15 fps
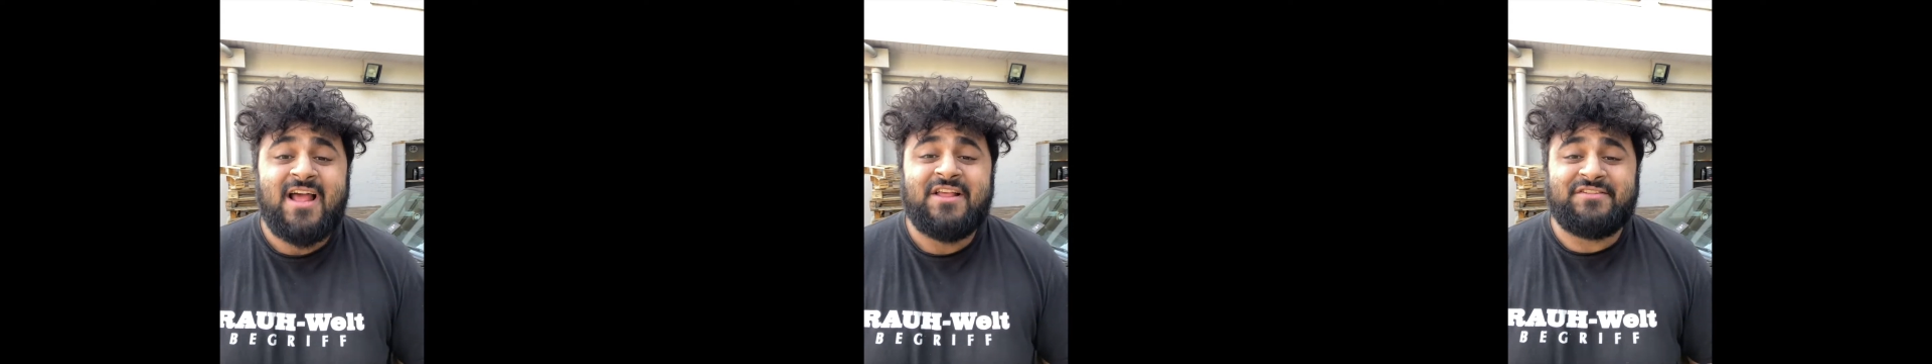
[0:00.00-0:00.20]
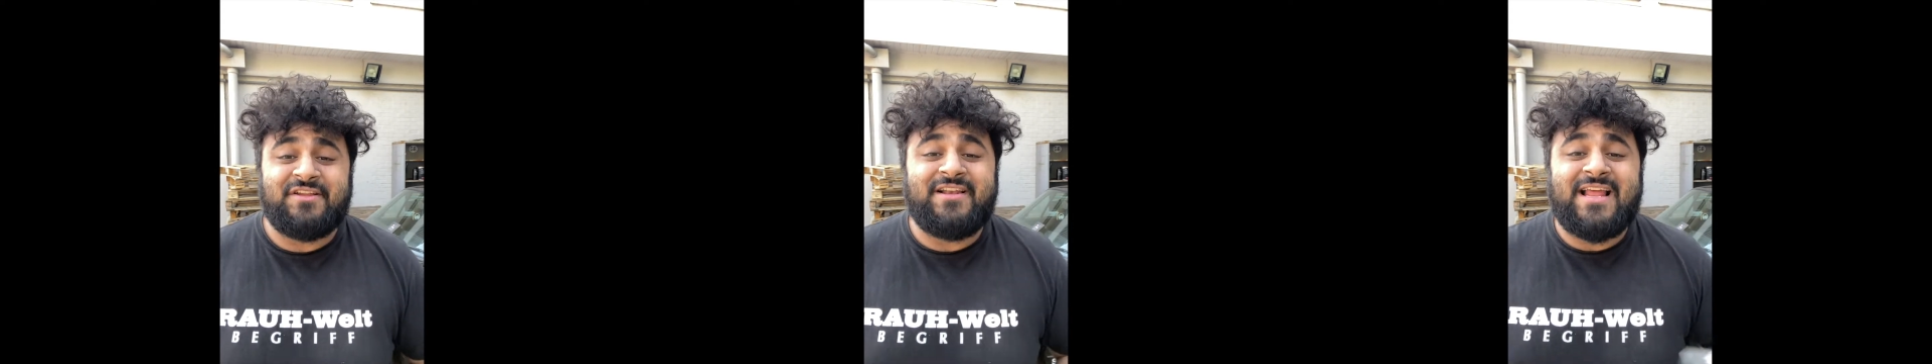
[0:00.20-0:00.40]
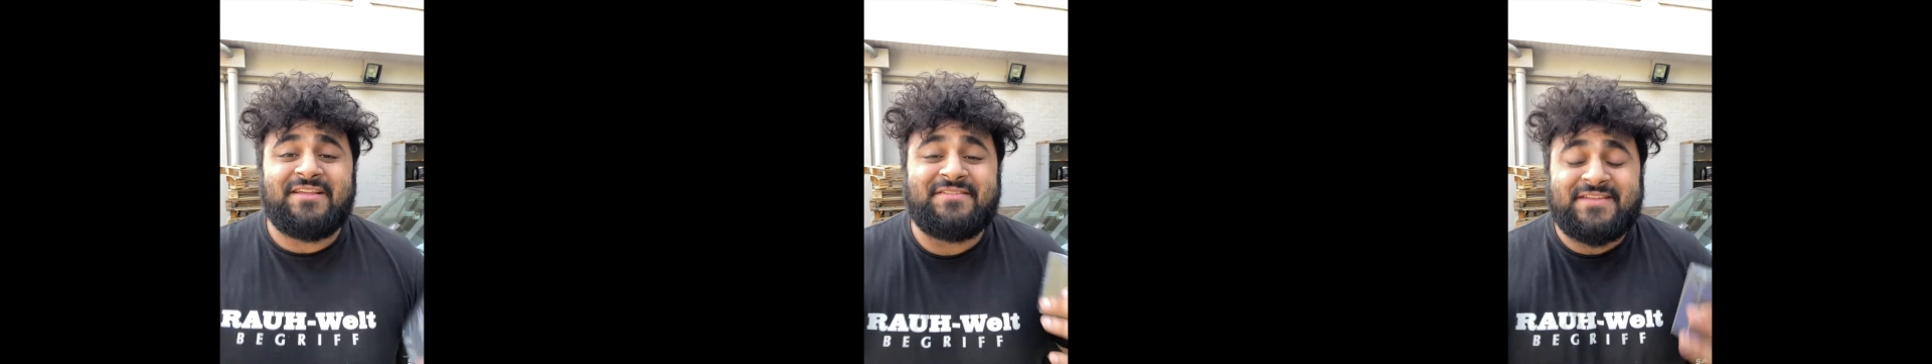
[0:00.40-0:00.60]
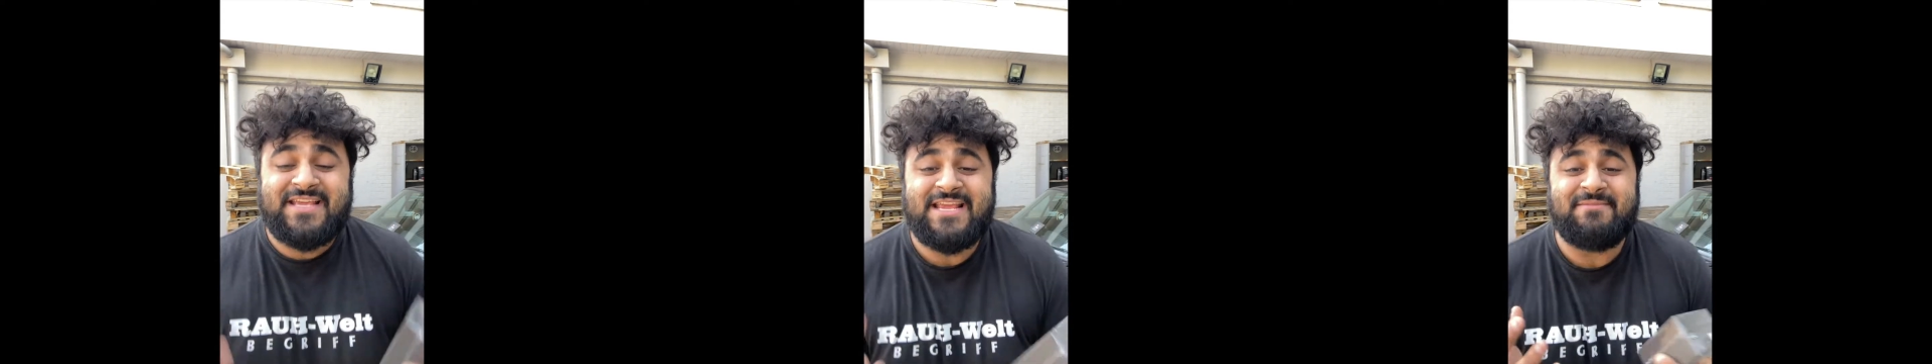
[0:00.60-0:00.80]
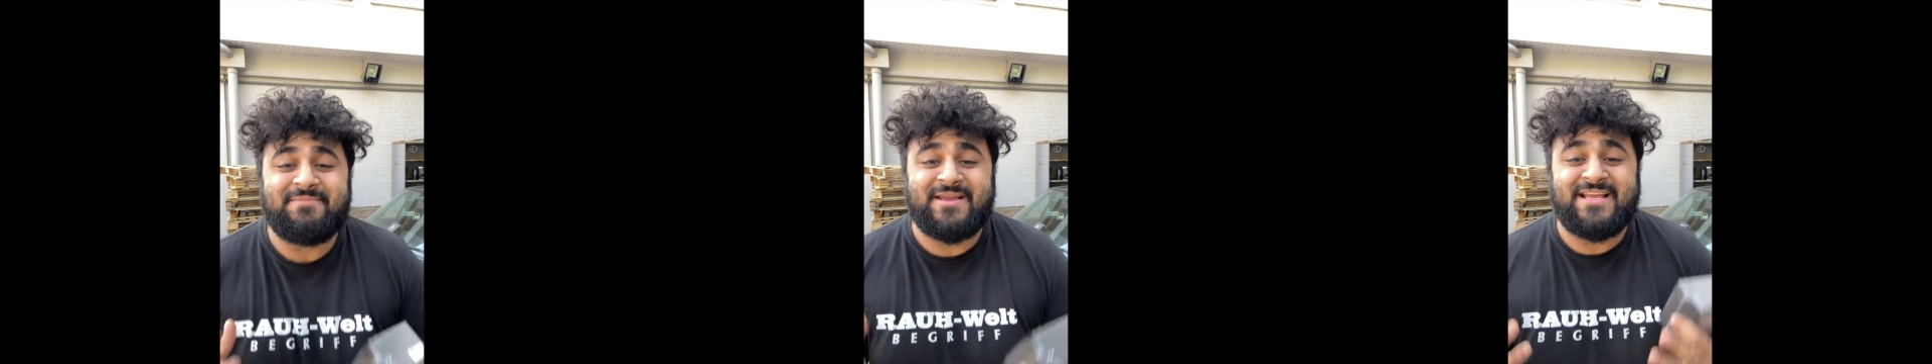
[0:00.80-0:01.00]
So let's
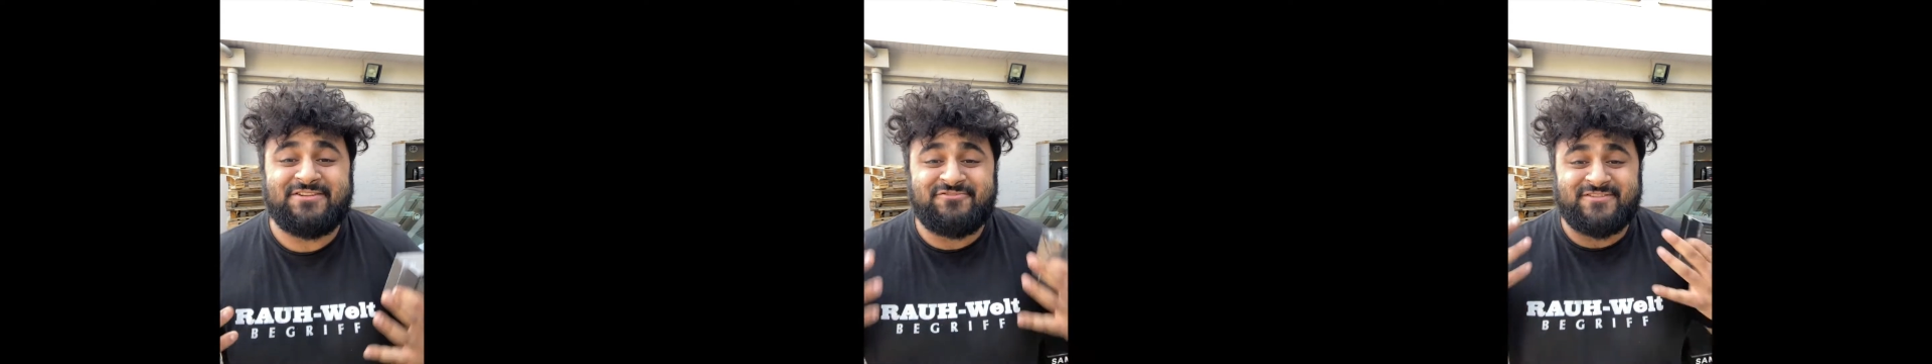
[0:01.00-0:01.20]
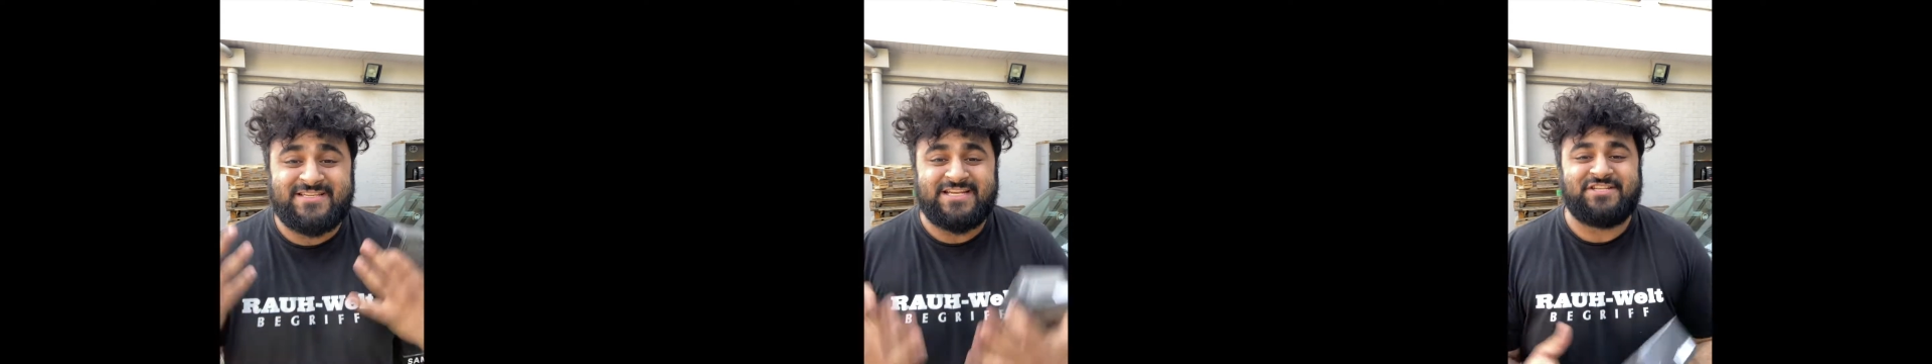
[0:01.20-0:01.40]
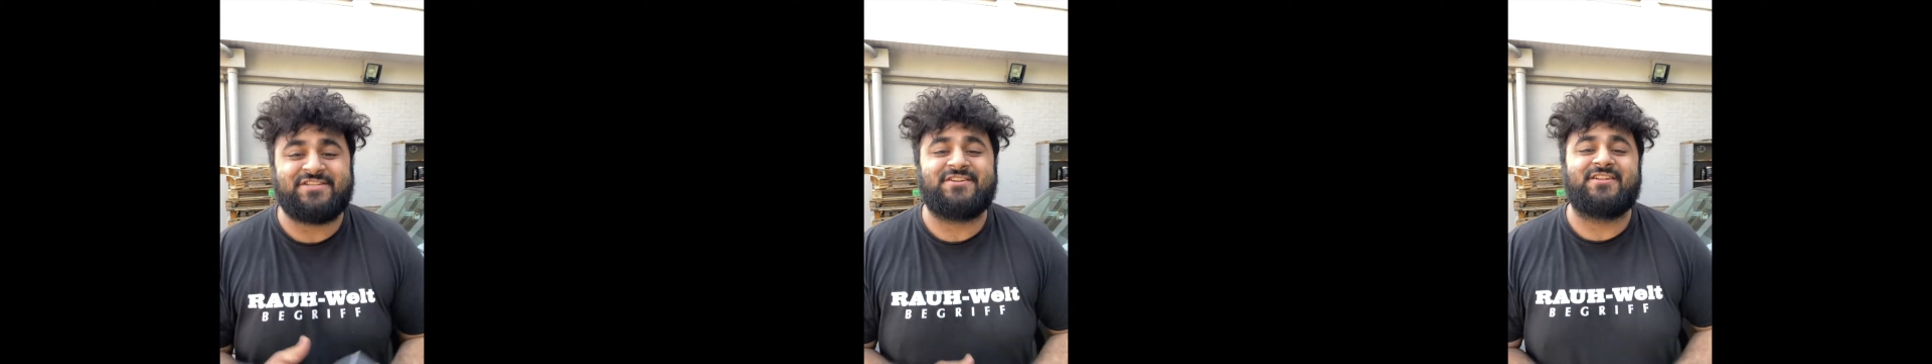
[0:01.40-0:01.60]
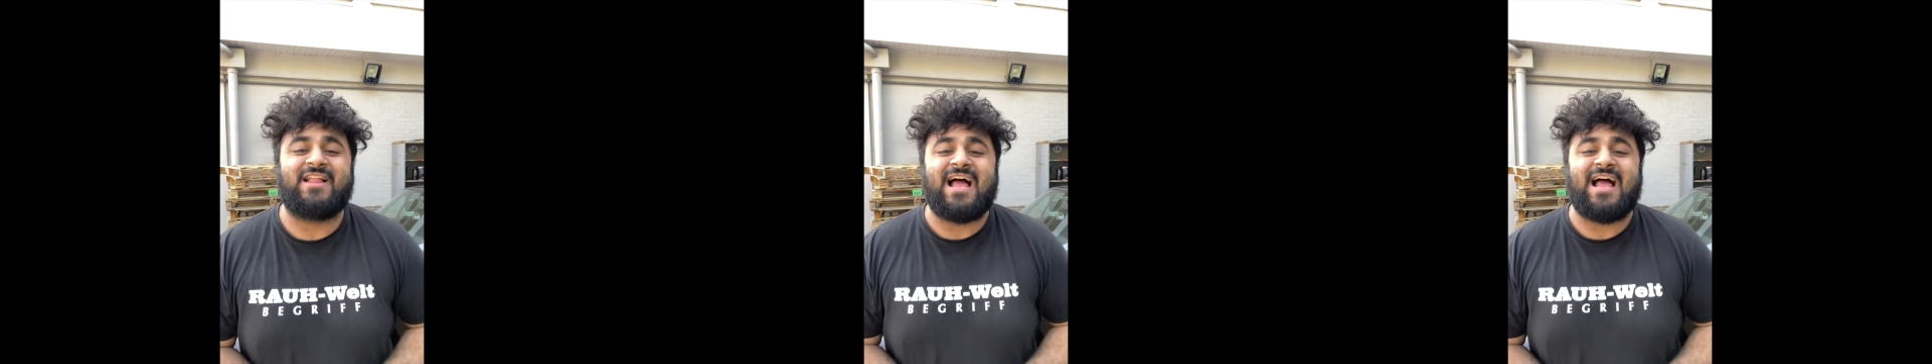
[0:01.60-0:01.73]
keep it traditional